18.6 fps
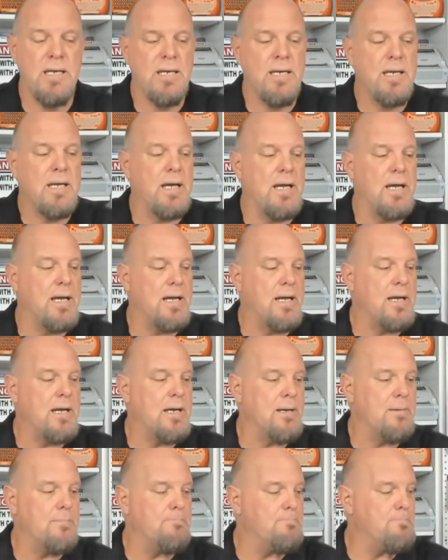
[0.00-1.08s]

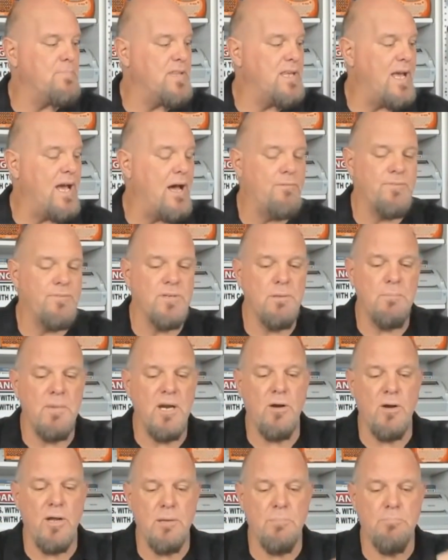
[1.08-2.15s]
the
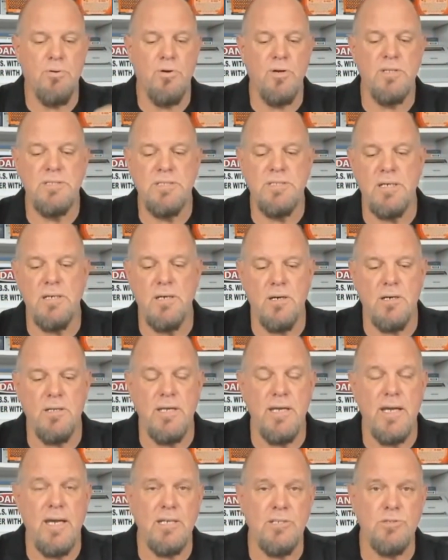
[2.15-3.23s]
alphanumeric printing
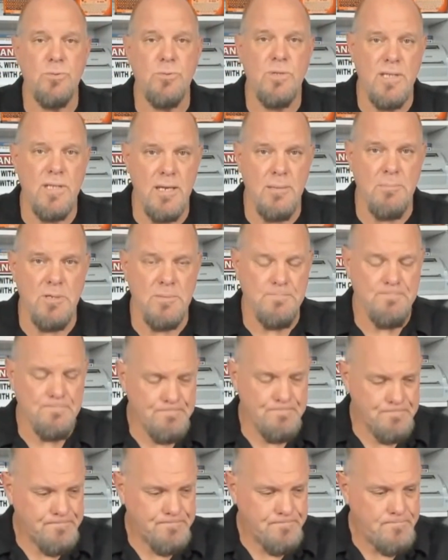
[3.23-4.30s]
on the actual label.
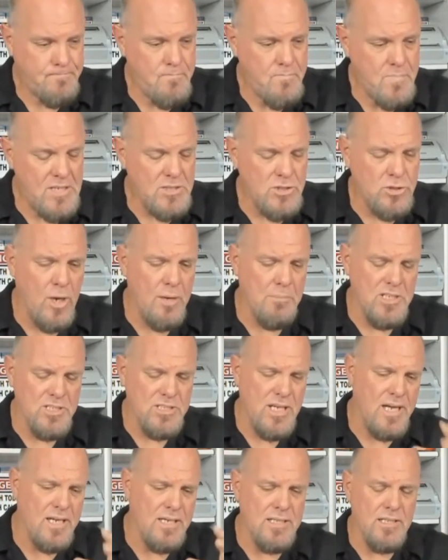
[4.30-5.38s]
So I'm going
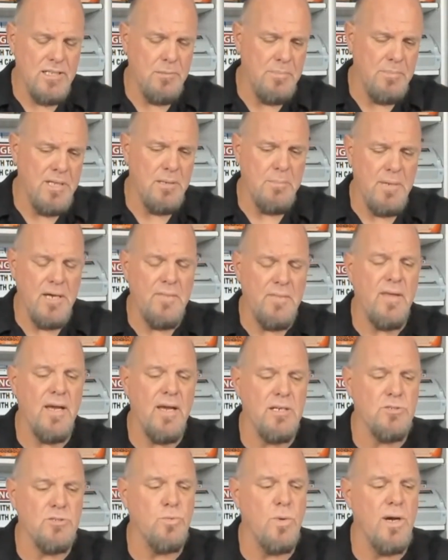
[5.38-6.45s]
to talk a little bit about
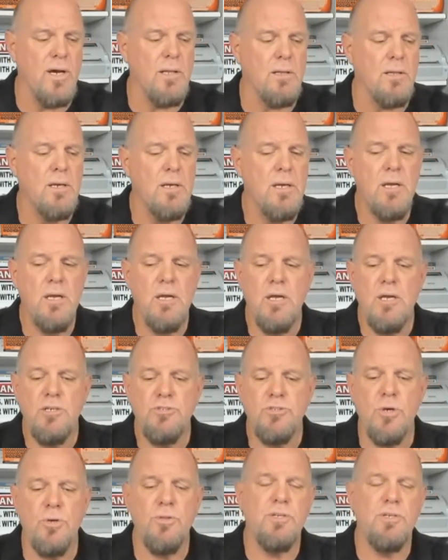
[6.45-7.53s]
that as well.
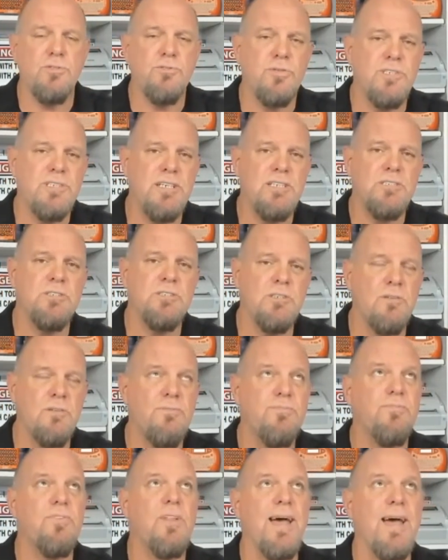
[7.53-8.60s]
So the traditional
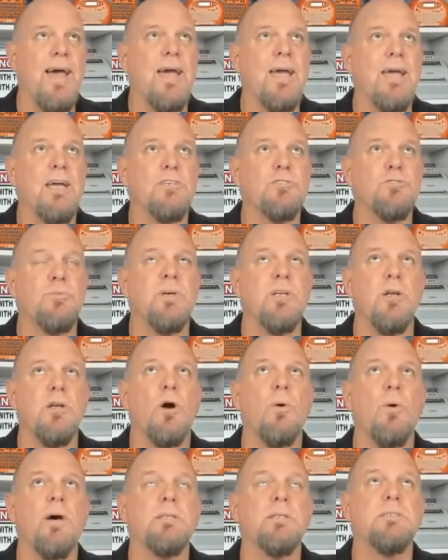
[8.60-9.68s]
flag as we
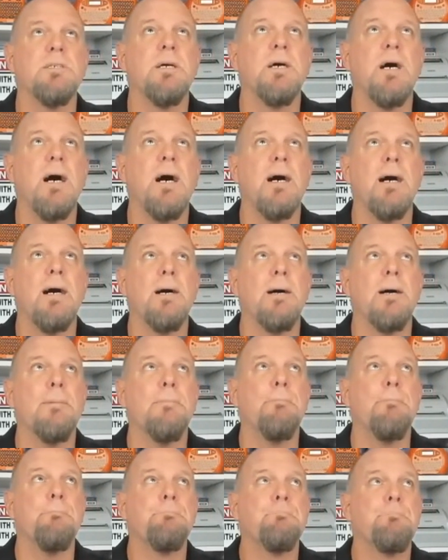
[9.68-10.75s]
know it,
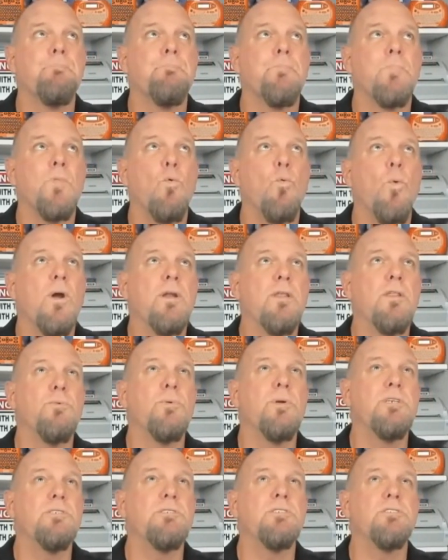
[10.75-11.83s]
one of the
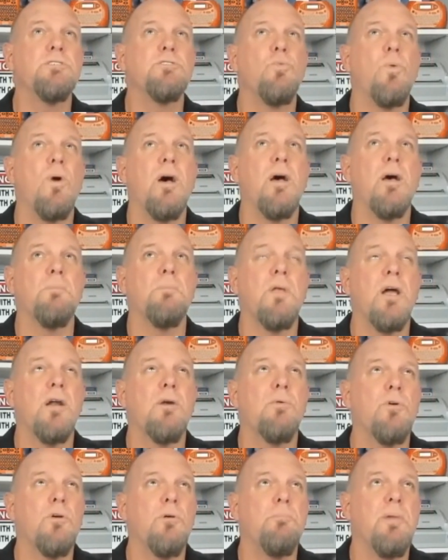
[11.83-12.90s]
reasons why I'm not
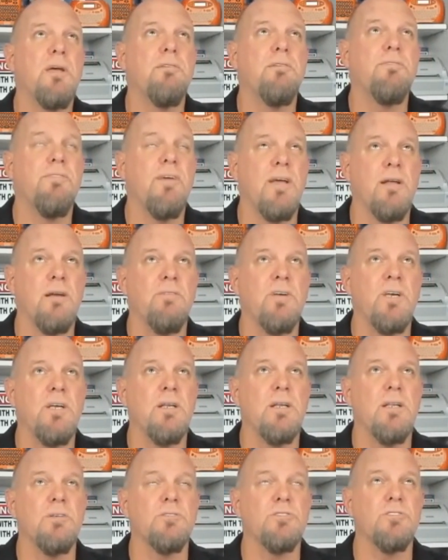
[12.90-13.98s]
a real big fan of
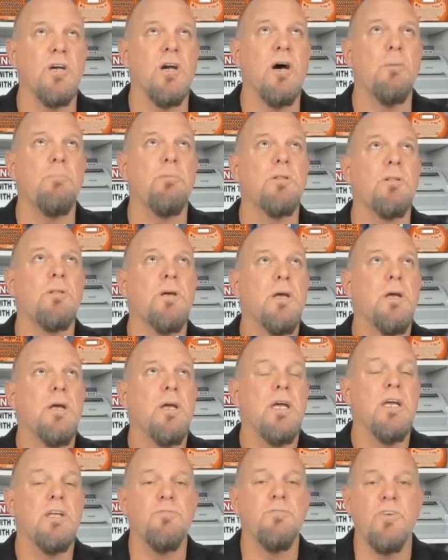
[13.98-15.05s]
it, there's a couple.
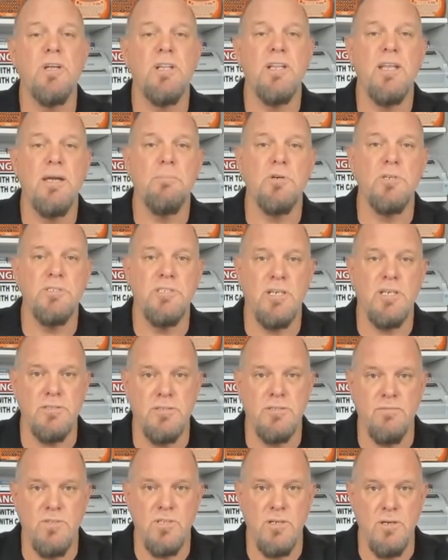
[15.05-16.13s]
It's very labor
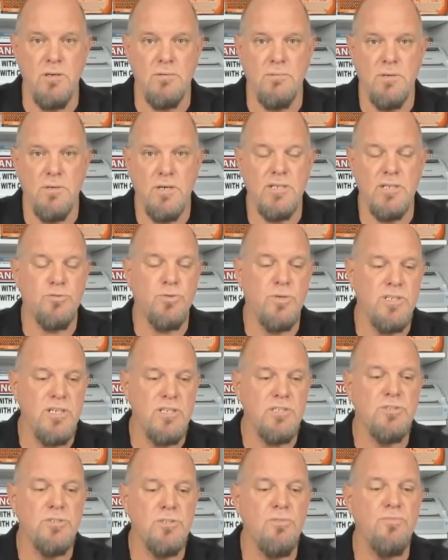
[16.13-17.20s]
intensive to do. A
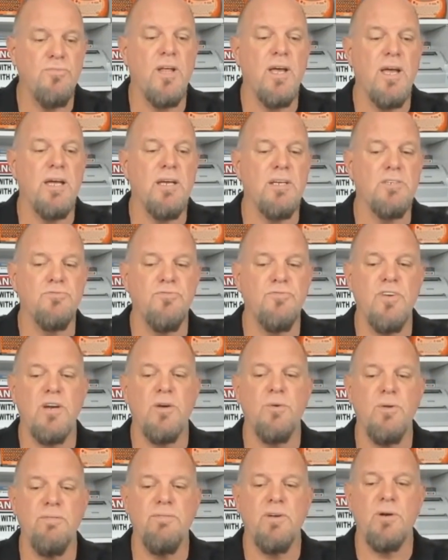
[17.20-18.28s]
traditional flag is
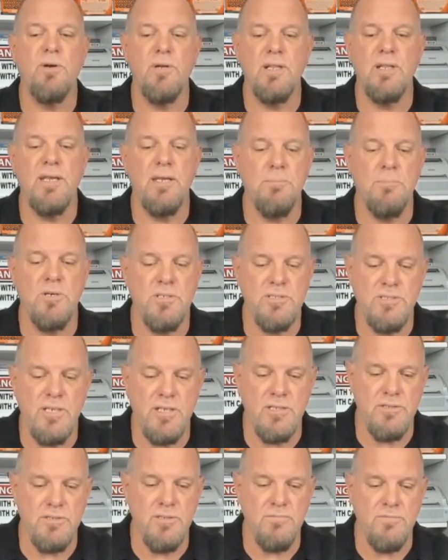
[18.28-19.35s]
very, very labor
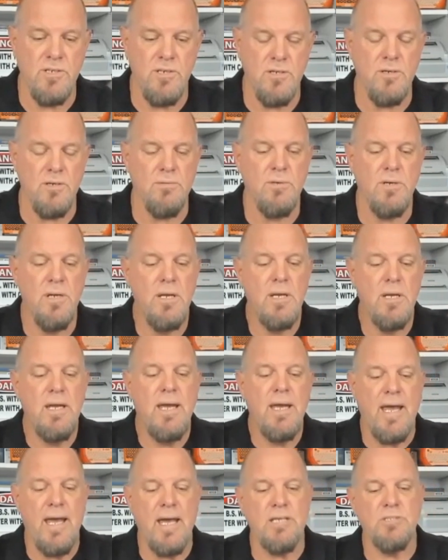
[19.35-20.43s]
intensive to do.
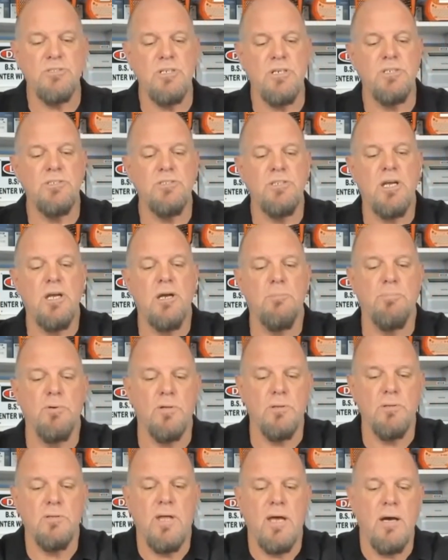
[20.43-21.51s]
As an
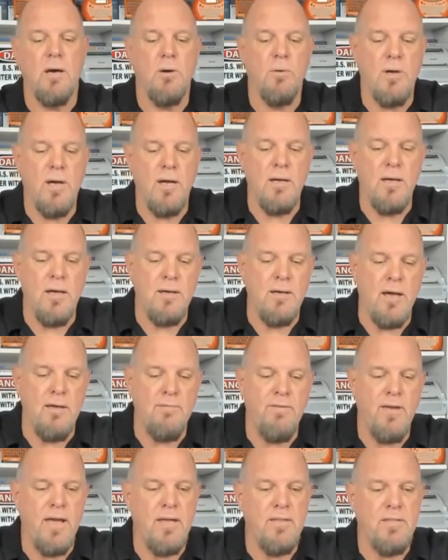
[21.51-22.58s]
example, now
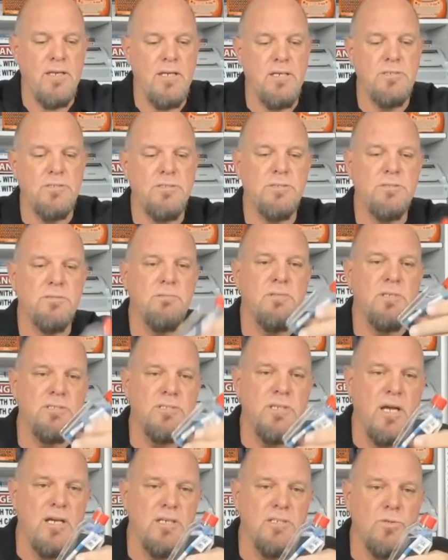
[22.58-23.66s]
I've had
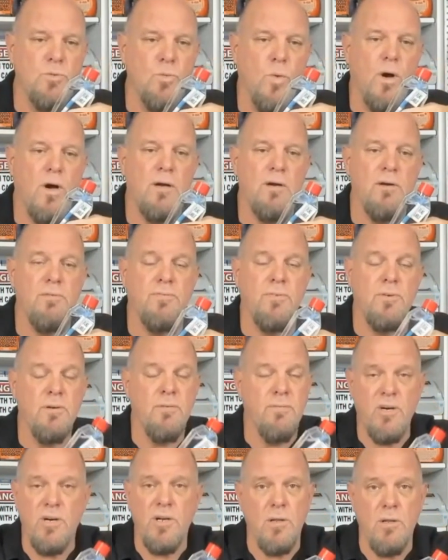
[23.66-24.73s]
these guys in water for
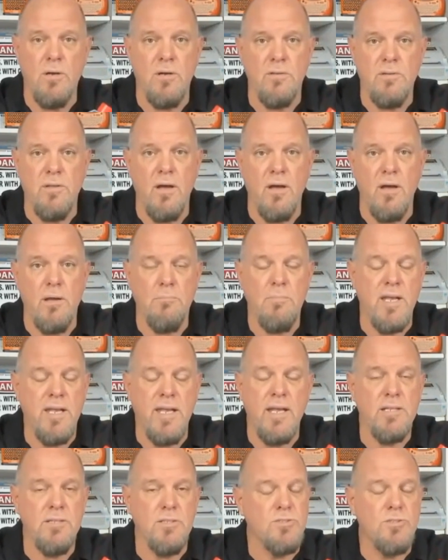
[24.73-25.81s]
a very long time. I
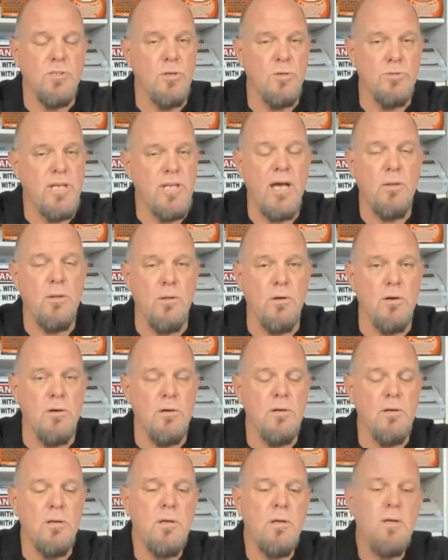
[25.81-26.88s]
can't disclose how
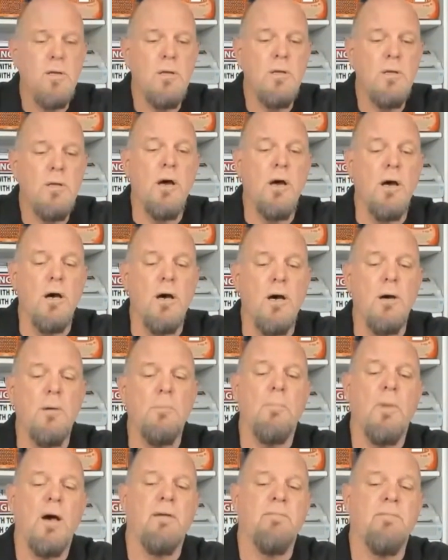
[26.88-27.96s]
long.
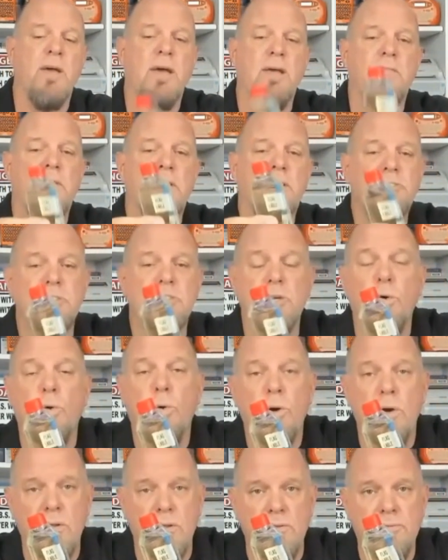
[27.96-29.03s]
I've had this in
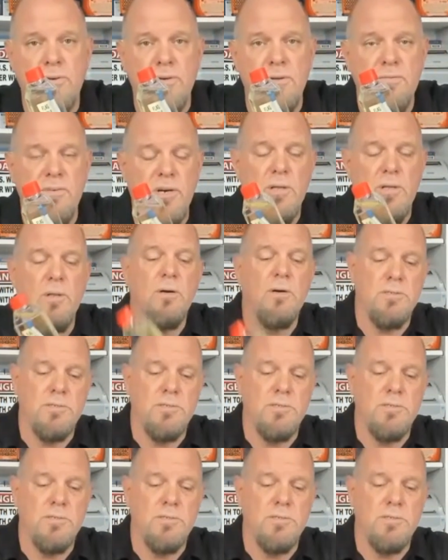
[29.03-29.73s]
oil for a very long